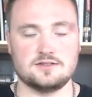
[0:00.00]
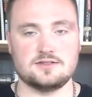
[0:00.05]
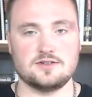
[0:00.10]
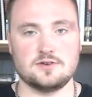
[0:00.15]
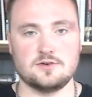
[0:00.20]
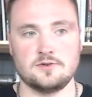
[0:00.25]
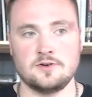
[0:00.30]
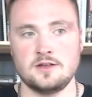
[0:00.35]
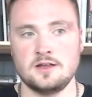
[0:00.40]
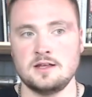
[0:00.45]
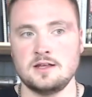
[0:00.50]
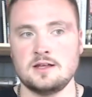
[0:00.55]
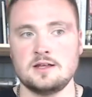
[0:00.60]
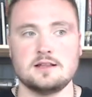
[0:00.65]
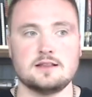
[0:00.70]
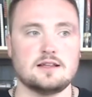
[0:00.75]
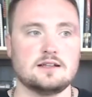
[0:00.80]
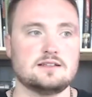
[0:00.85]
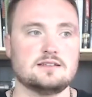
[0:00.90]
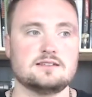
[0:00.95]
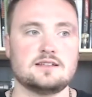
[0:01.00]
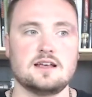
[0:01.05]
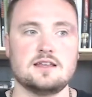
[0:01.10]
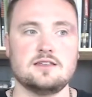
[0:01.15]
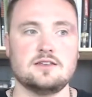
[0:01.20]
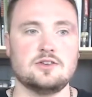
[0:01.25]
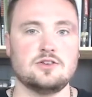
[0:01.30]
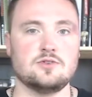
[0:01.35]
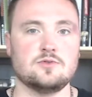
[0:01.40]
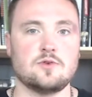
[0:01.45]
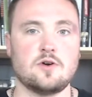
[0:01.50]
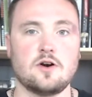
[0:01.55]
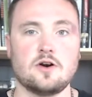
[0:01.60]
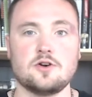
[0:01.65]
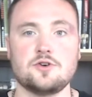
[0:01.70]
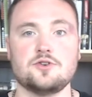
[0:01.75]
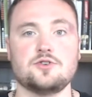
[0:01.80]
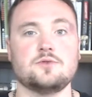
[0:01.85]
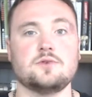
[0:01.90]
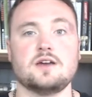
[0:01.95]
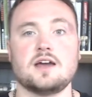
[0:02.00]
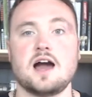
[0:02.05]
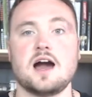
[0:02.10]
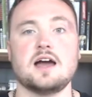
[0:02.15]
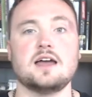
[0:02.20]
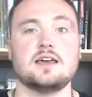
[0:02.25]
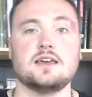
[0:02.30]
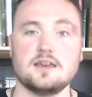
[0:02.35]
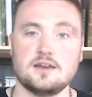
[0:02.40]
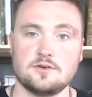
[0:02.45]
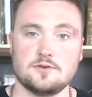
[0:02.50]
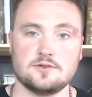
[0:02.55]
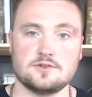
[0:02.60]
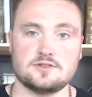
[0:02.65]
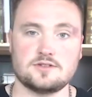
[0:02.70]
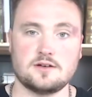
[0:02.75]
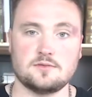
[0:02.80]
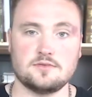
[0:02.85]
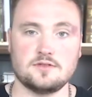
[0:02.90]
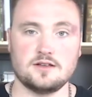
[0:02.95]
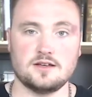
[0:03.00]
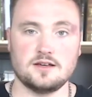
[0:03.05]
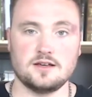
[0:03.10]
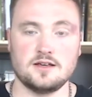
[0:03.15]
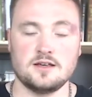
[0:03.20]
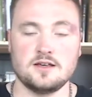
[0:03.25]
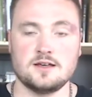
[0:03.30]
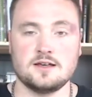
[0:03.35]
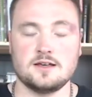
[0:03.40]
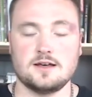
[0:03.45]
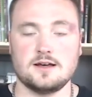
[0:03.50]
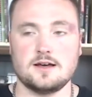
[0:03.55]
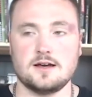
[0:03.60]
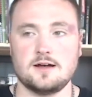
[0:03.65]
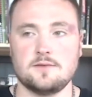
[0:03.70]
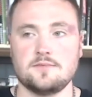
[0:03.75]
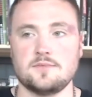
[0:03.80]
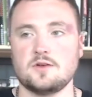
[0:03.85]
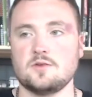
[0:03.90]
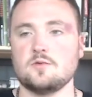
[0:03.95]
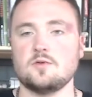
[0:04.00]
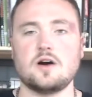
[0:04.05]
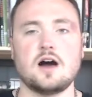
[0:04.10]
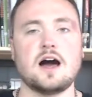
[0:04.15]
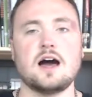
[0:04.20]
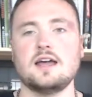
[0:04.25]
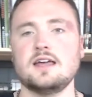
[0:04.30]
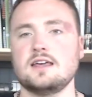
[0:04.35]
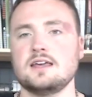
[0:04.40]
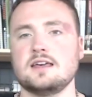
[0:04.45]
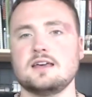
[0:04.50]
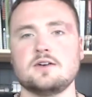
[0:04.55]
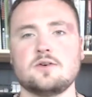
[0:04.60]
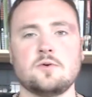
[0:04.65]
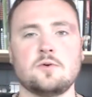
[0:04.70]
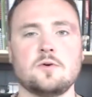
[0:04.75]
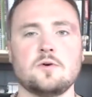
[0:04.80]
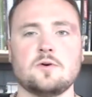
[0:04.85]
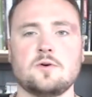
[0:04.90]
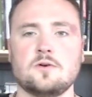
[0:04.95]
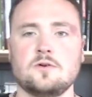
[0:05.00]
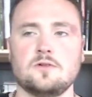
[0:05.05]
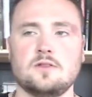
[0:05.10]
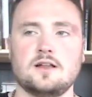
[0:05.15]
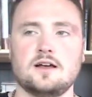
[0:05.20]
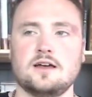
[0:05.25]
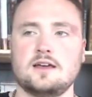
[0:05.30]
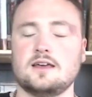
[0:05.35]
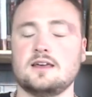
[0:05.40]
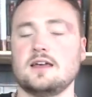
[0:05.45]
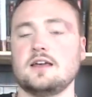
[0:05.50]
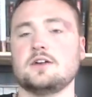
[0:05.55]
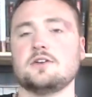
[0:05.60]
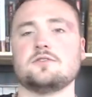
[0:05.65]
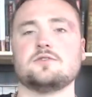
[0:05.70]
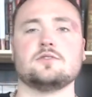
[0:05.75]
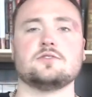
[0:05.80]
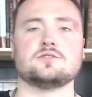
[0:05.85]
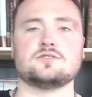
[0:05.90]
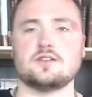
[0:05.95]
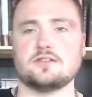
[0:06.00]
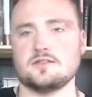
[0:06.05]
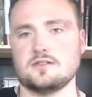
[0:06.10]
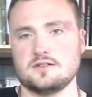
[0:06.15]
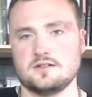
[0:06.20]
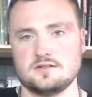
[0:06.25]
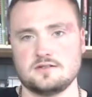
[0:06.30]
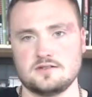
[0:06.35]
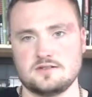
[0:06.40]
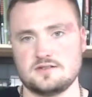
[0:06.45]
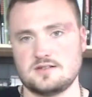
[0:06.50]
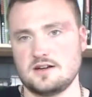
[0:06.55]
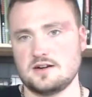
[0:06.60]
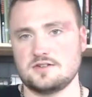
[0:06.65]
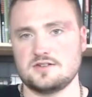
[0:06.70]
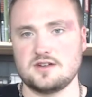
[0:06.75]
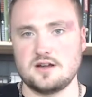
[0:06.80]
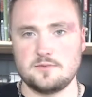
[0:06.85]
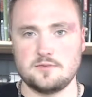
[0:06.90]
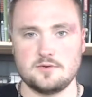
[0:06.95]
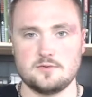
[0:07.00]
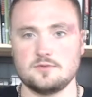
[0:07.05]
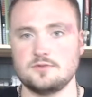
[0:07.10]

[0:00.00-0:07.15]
So let's say that you are doing hiking or something, hiking or like intervals on the stair stepper.